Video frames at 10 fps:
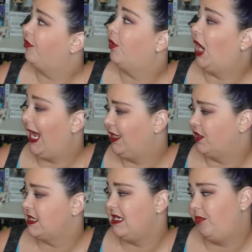Before I Go
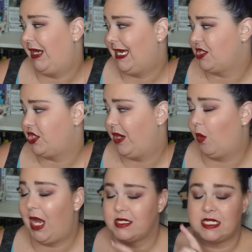to Sleep by S.J.
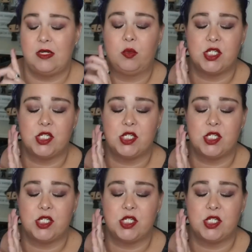Watson,